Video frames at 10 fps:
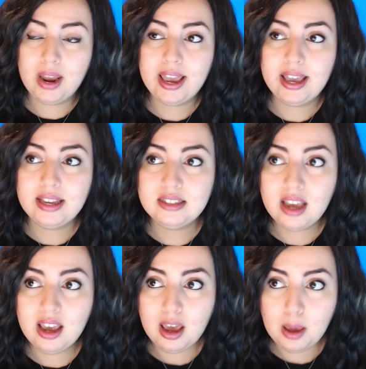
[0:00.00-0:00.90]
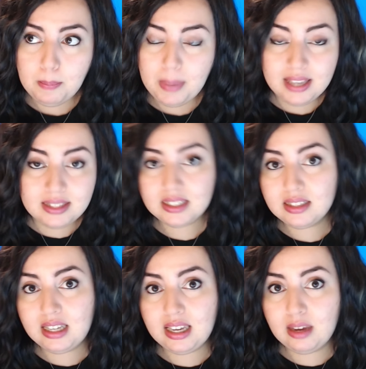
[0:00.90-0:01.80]
And
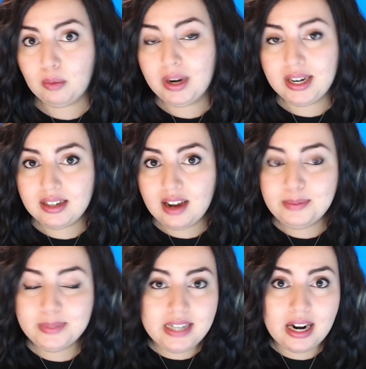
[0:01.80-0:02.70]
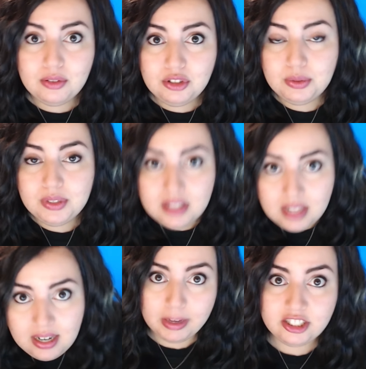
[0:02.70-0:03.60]
basically what it comes down to is
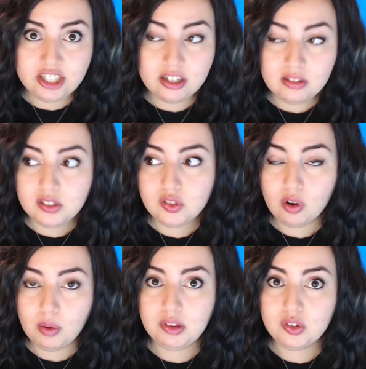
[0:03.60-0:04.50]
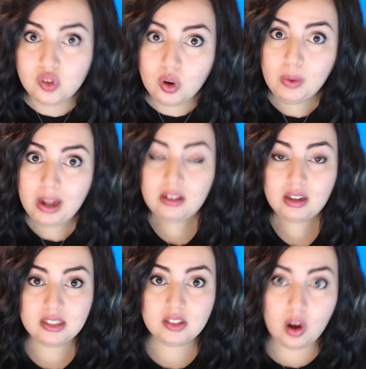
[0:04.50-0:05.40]
that my channel is growing so well
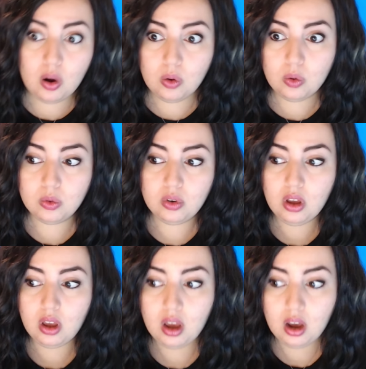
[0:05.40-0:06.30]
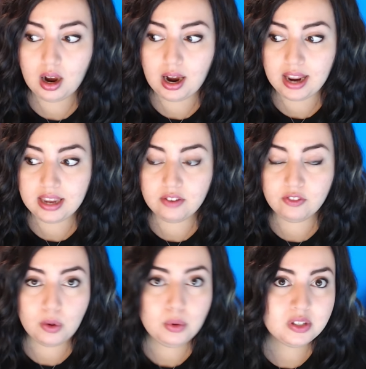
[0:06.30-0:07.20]
on its own. I can
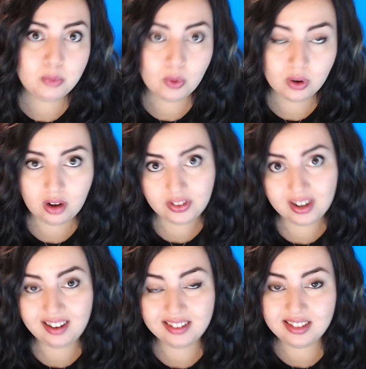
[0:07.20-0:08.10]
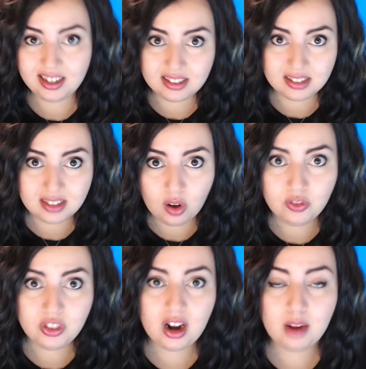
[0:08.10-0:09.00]
focus more on the content
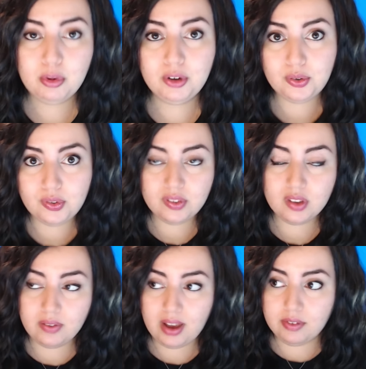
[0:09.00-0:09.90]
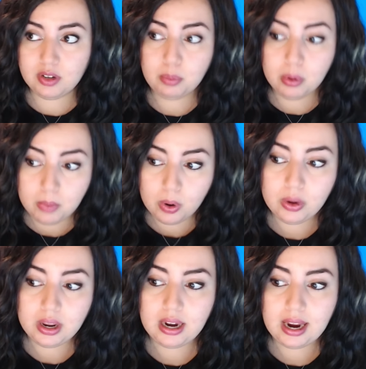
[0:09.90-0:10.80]
itself that I produce instead of having to promote
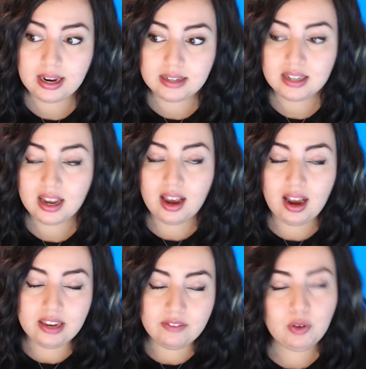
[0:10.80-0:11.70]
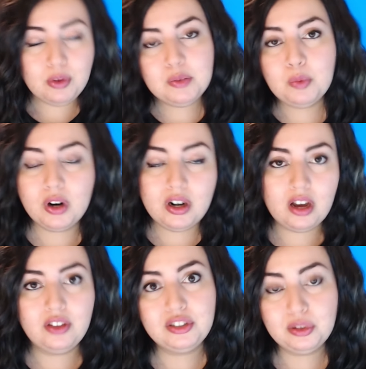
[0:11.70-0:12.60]
it, and I can focus more on
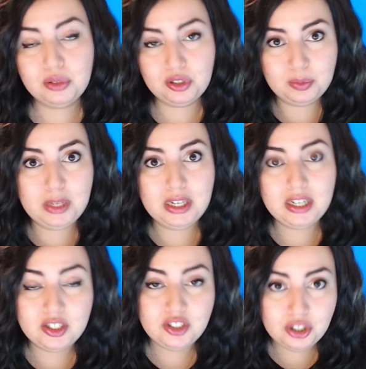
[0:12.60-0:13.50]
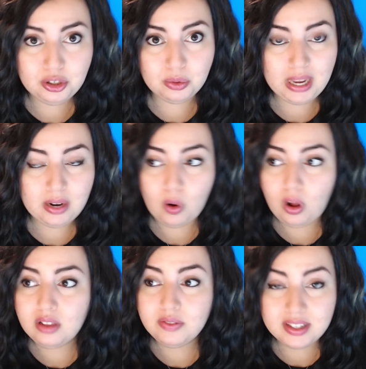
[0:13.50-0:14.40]
other social media too. And
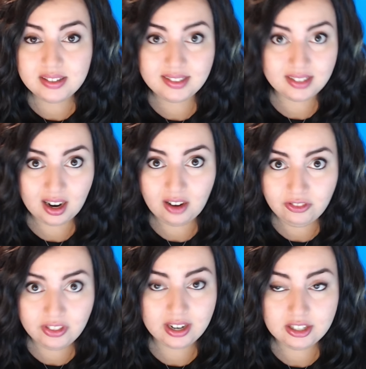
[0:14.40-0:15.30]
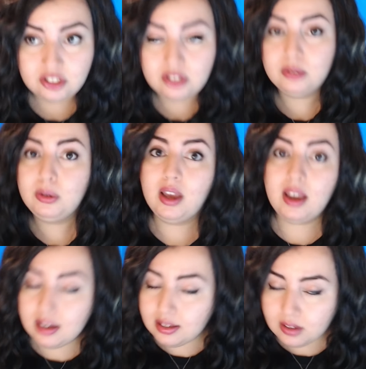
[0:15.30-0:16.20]
all of this stuff that I do
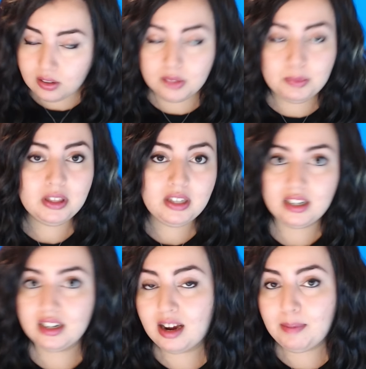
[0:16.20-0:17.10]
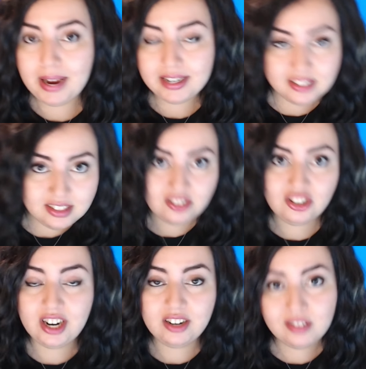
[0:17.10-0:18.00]
is ultimately going to come back to this
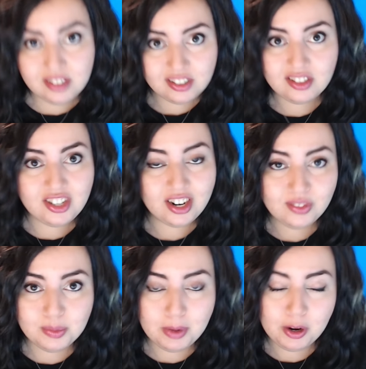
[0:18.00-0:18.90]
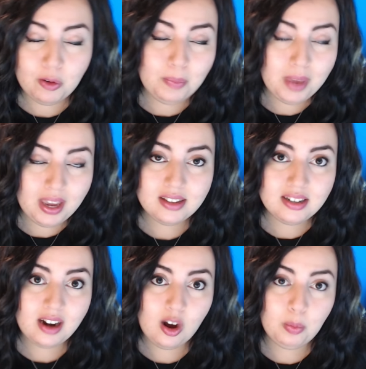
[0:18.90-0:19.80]
channel, because this channel is my home base,
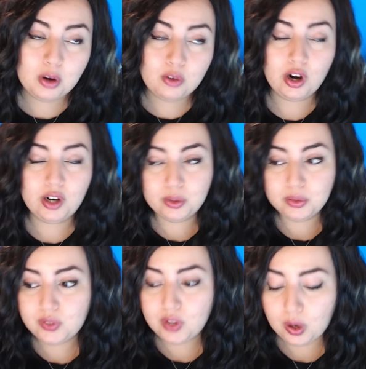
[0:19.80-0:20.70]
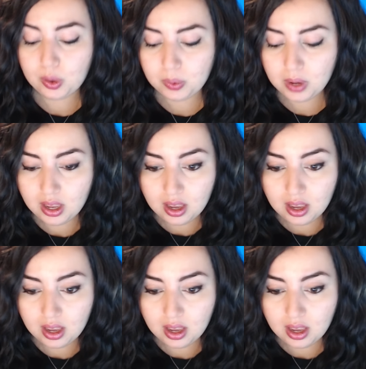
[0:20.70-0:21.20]
and help it grow. So